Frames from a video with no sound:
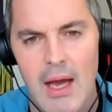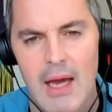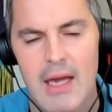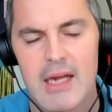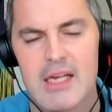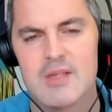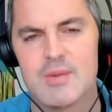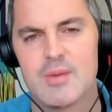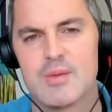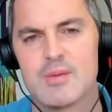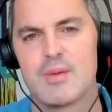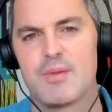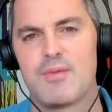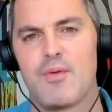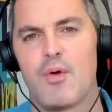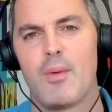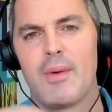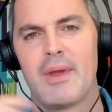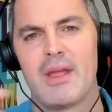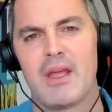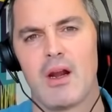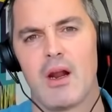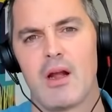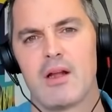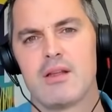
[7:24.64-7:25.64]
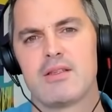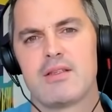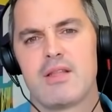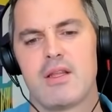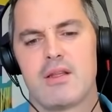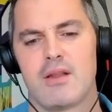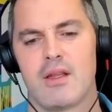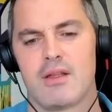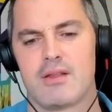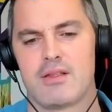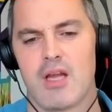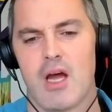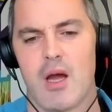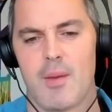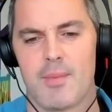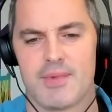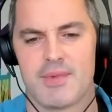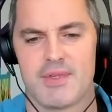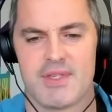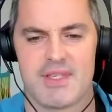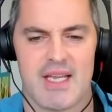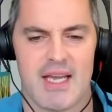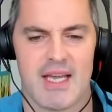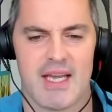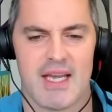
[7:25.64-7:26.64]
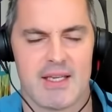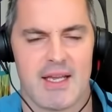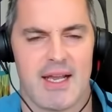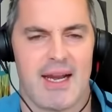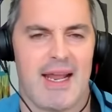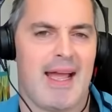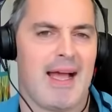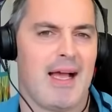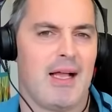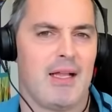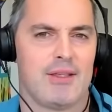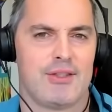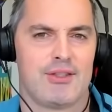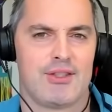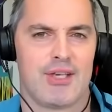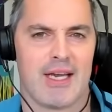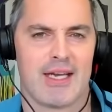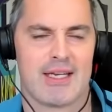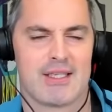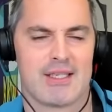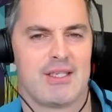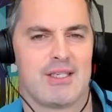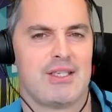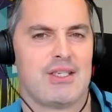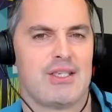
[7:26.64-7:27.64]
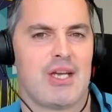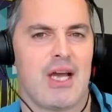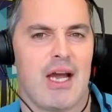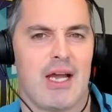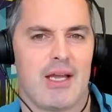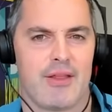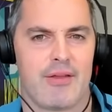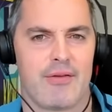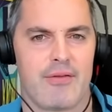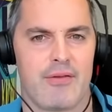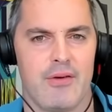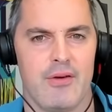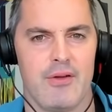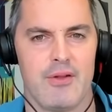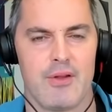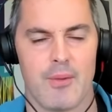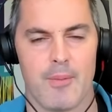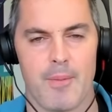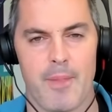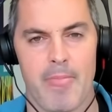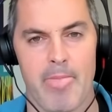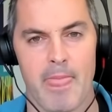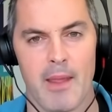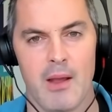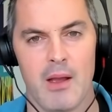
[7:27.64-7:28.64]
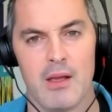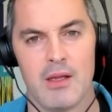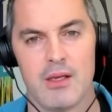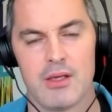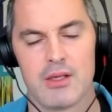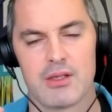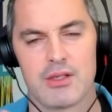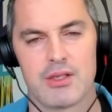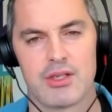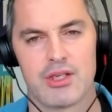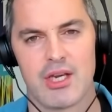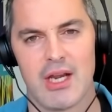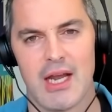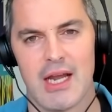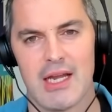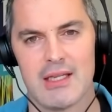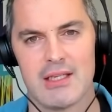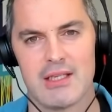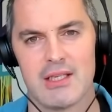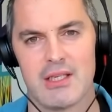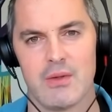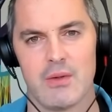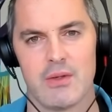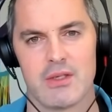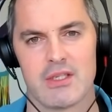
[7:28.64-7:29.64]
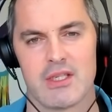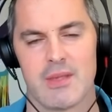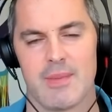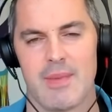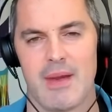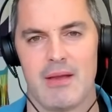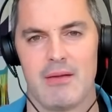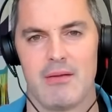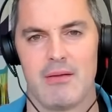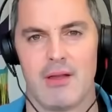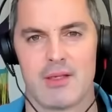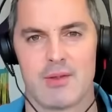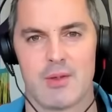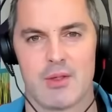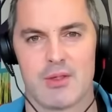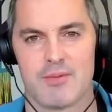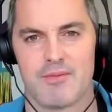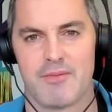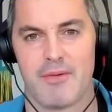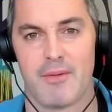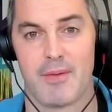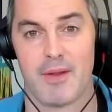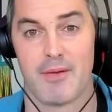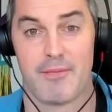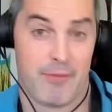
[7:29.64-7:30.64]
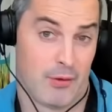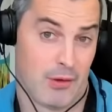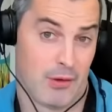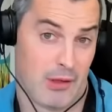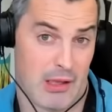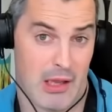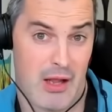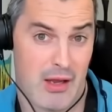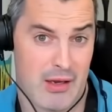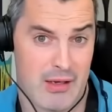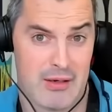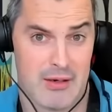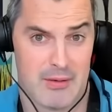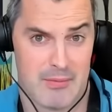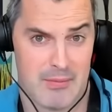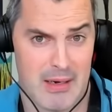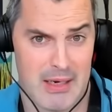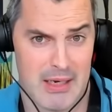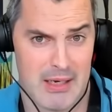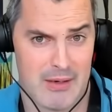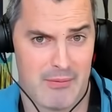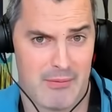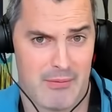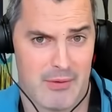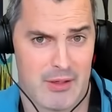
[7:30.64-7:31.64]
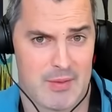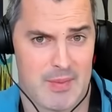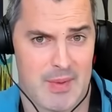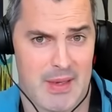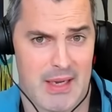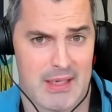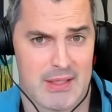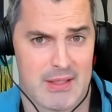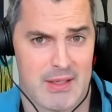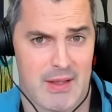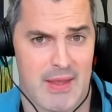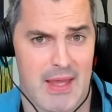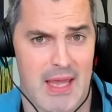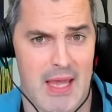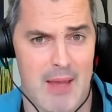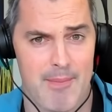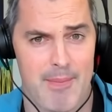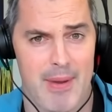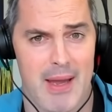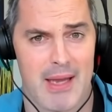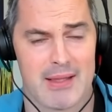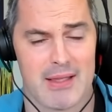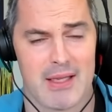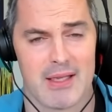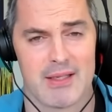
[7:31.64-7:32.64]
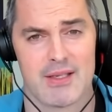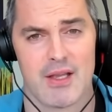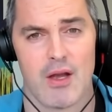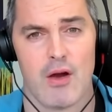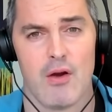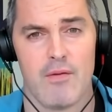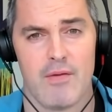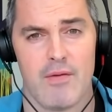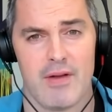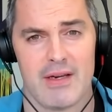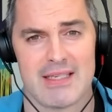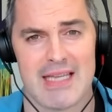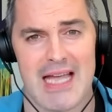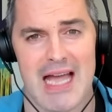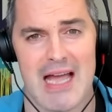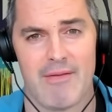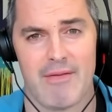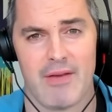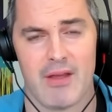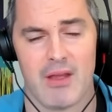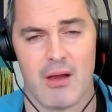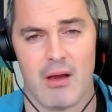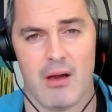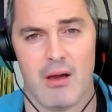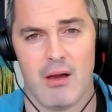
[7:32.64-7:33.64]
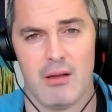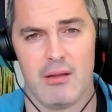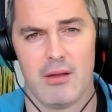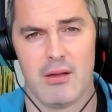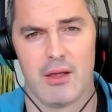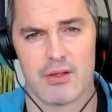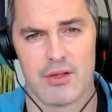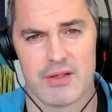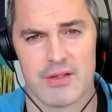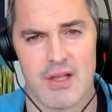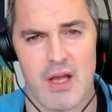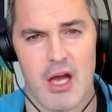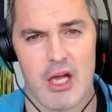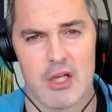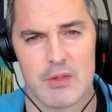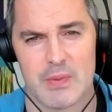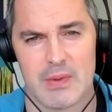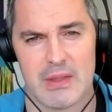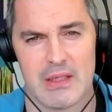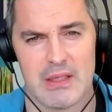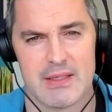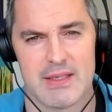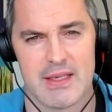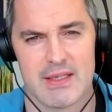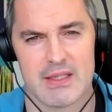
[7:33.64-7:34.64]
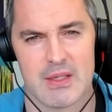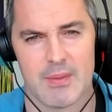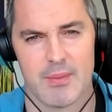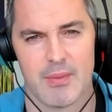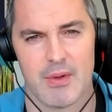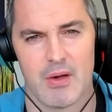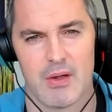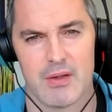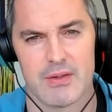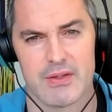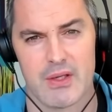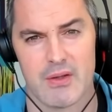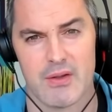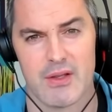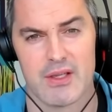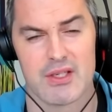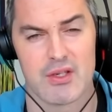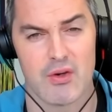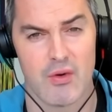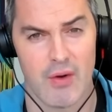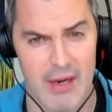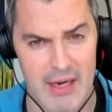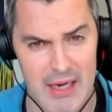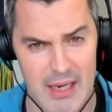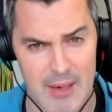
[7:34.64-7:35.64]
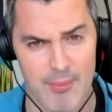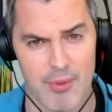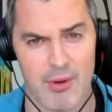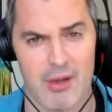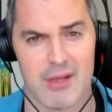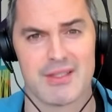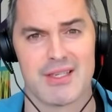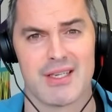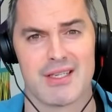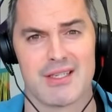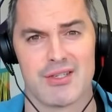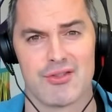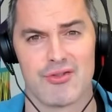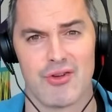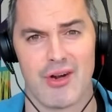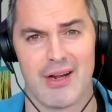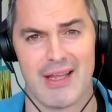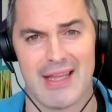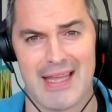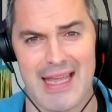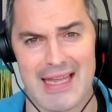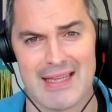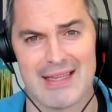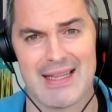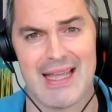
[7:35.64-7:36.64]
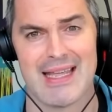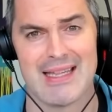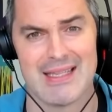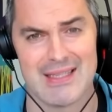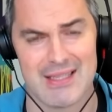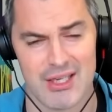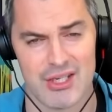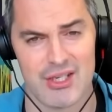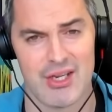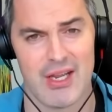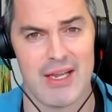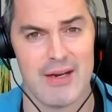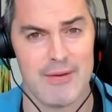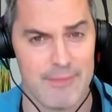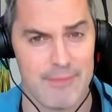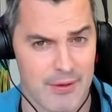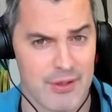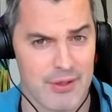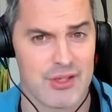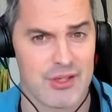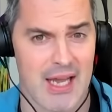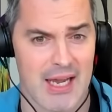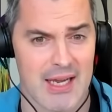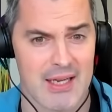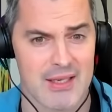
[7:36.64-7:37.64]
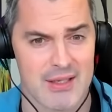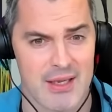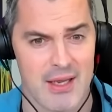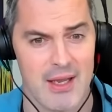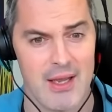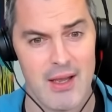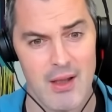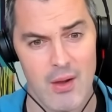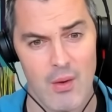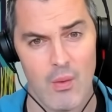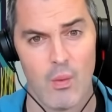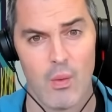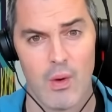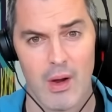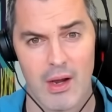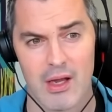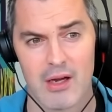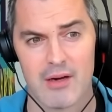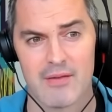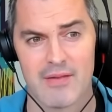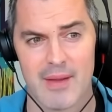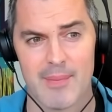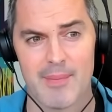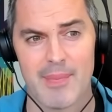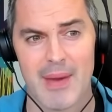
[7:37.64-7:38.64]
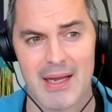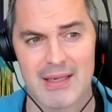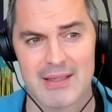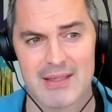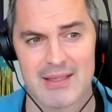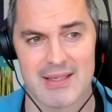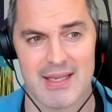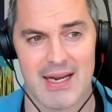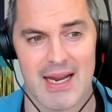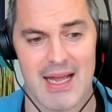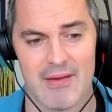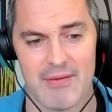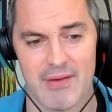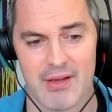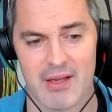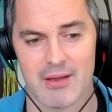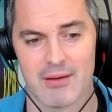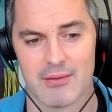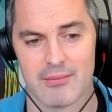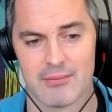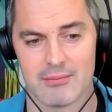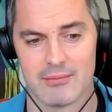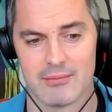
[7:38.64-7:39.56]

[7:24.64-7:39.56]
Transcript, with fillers: And I suppose before we get on to the, the top six kind of health checks and chat through them, chat to us about, I suppose, from the front line in many respects, the impact that COVID is having on not just the hospital system, but also the screening process and trying to get into in for checks. What kind of impact is it having?